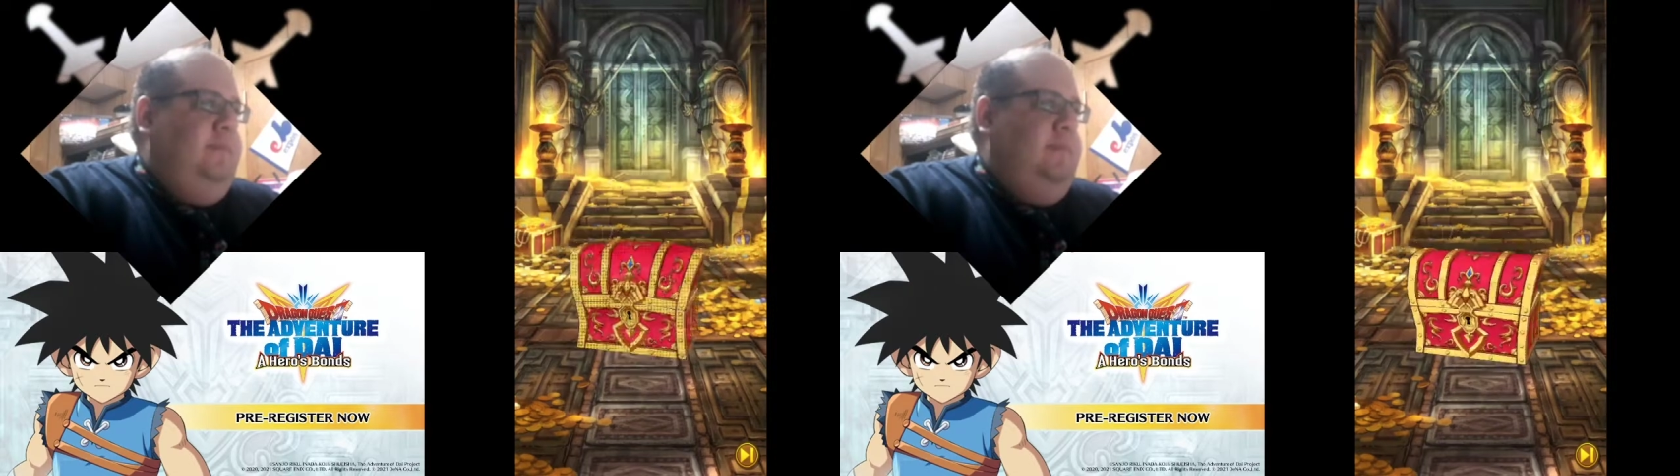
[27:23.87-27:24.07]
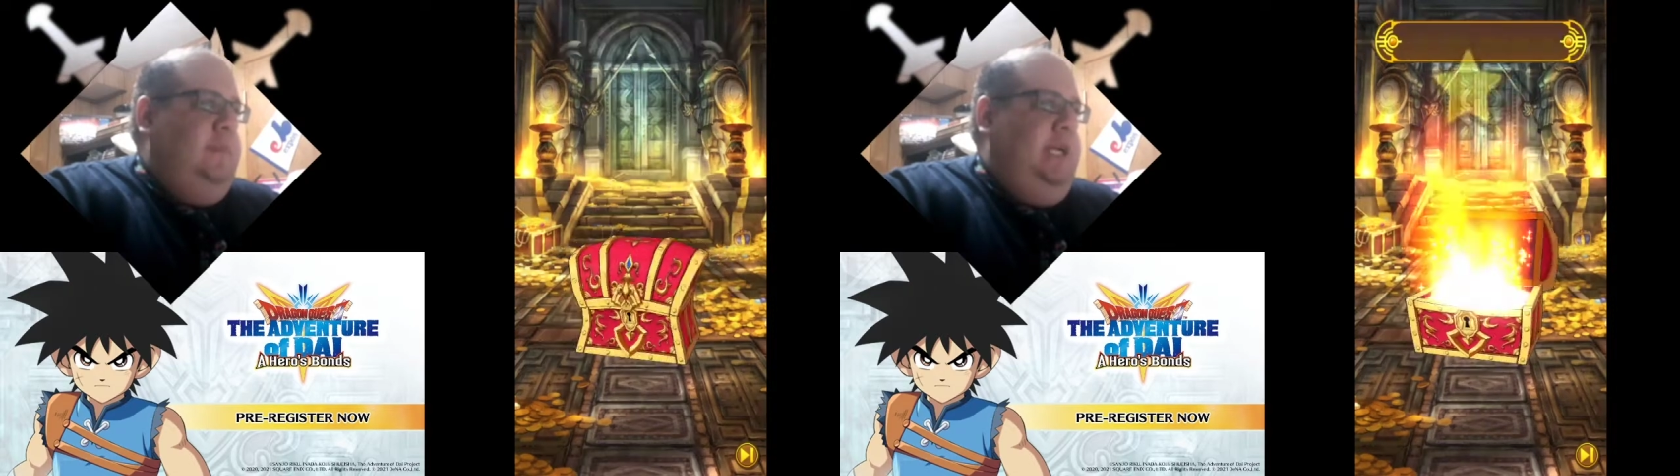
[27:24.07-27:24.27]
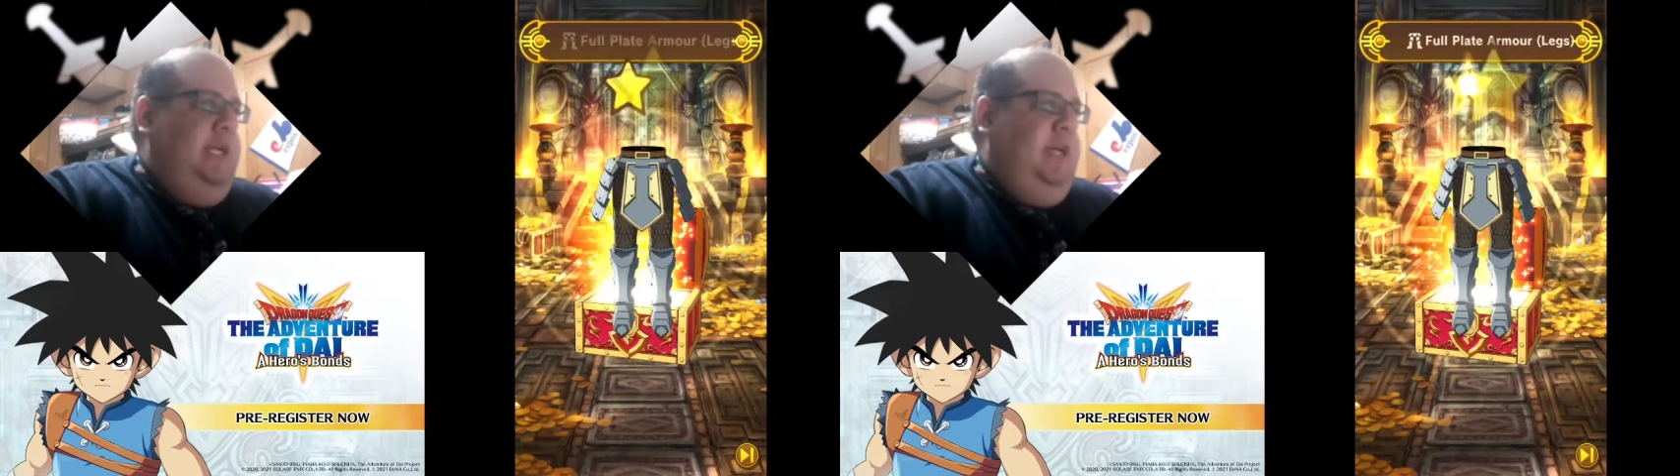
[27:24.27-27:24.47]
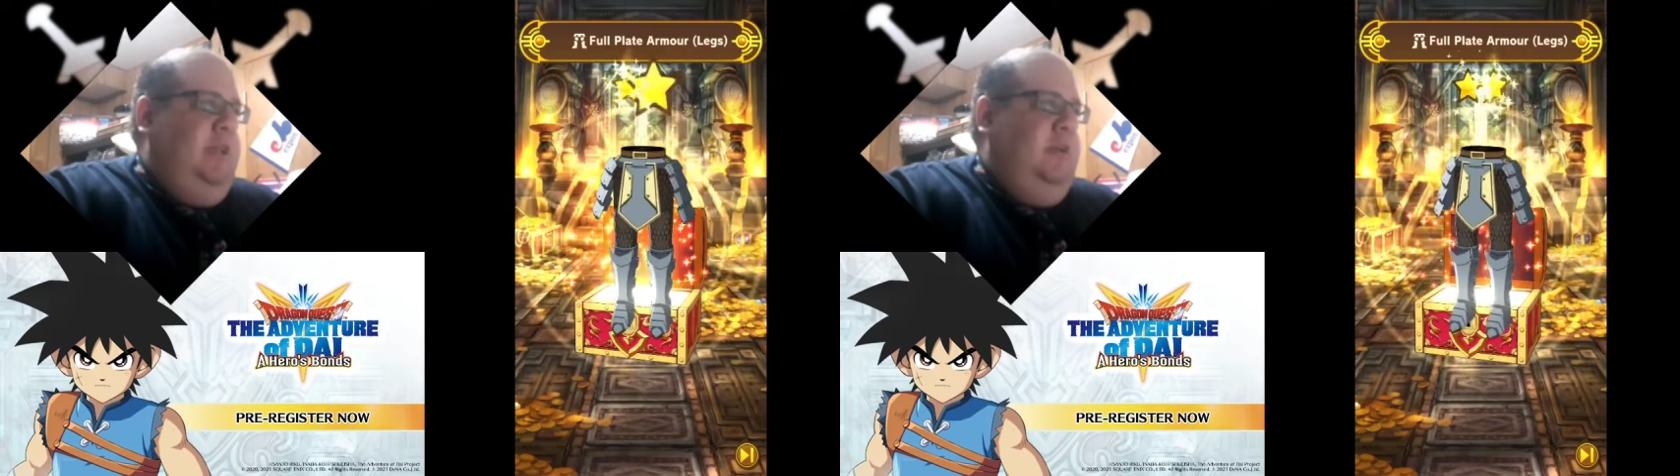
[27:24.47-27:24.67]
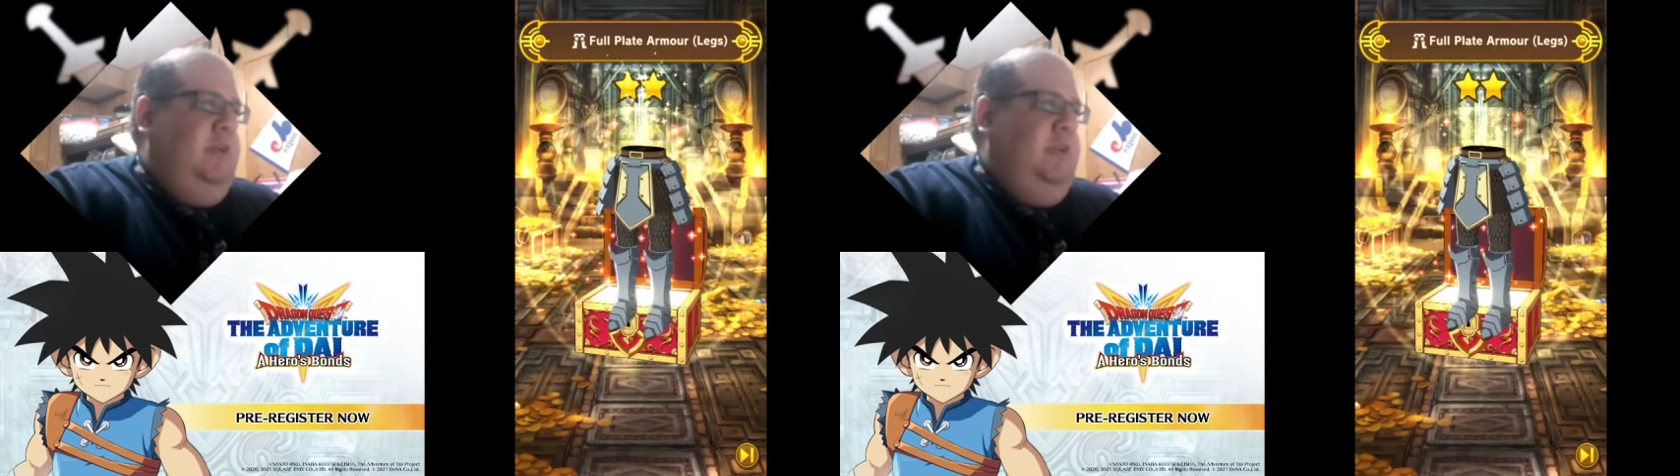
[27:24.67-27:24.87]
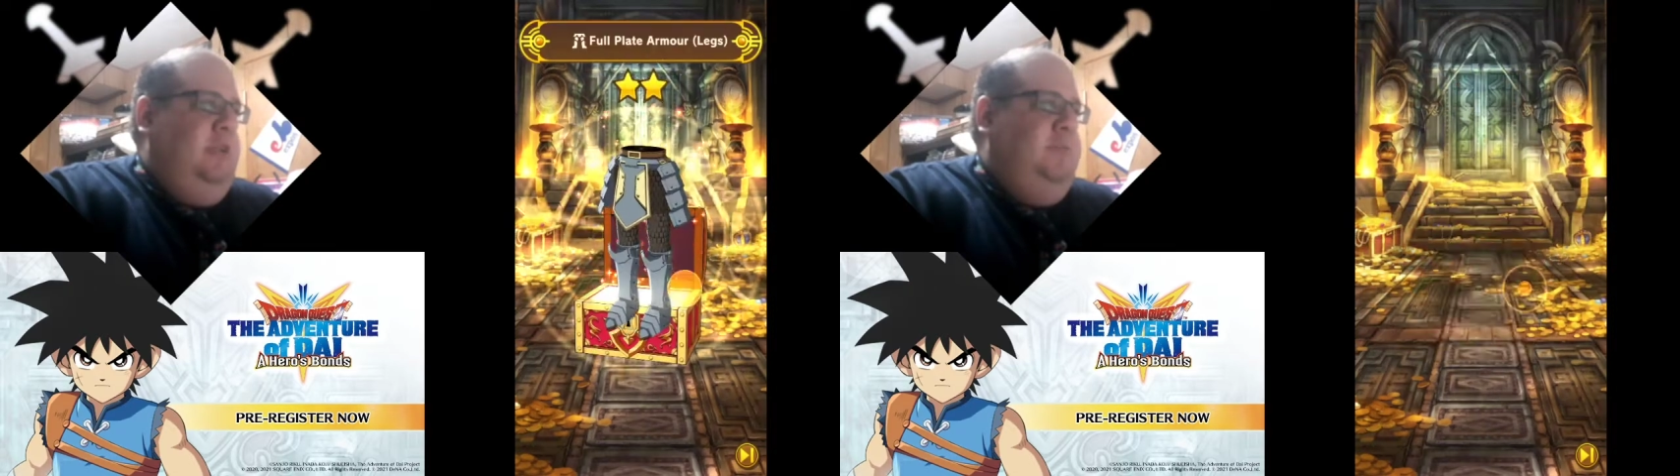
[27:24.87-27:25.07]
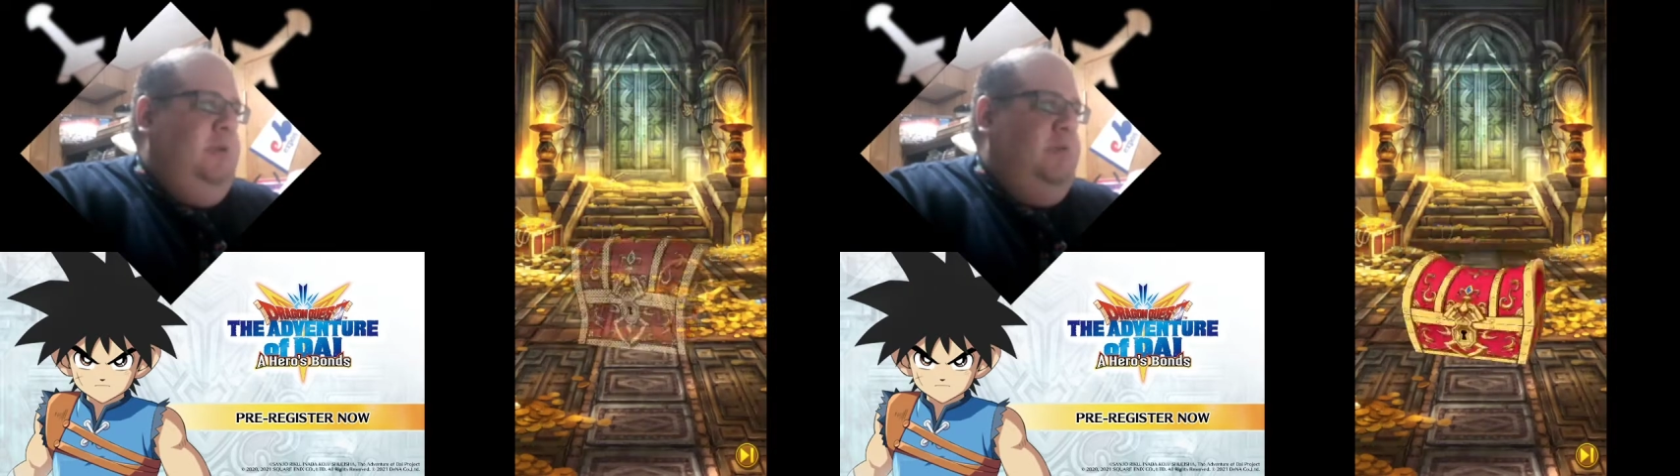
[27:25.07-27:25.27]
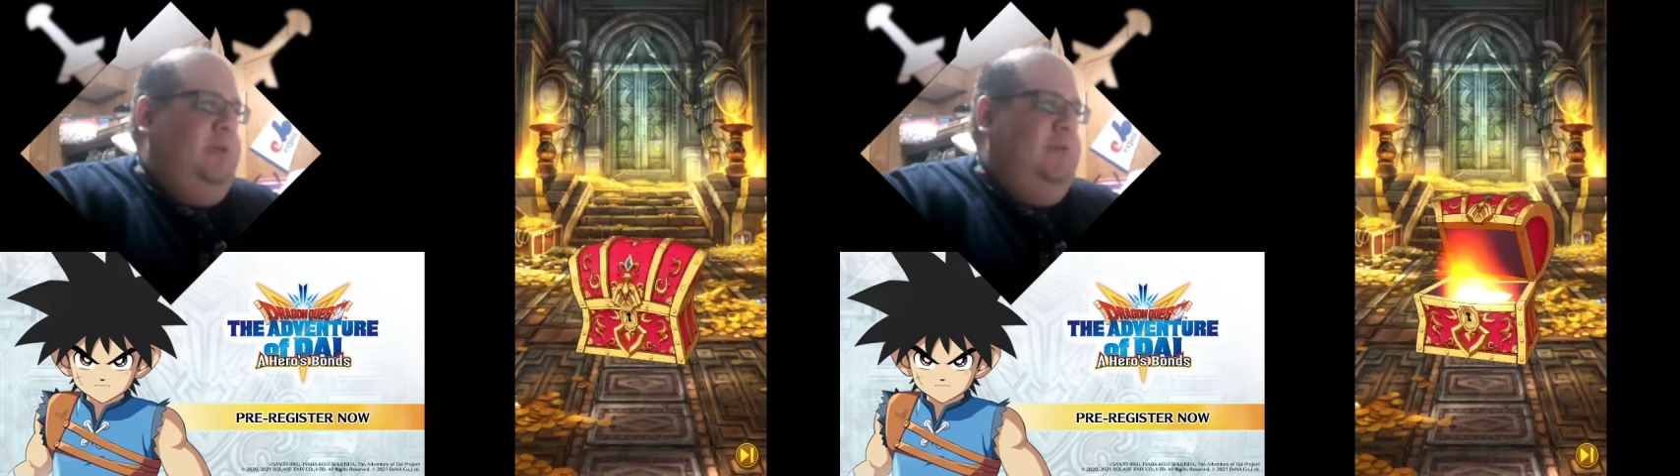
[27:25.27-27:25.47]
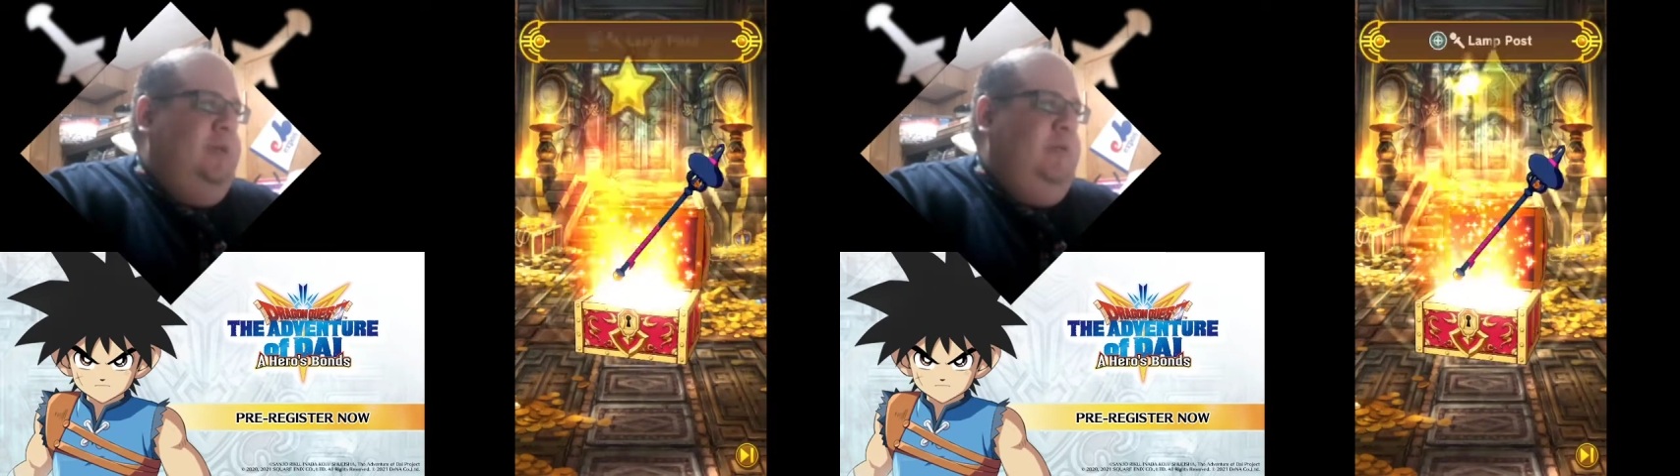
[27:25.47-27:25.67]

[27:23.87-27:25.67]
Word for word: I didn't get anything good on this poll, but we,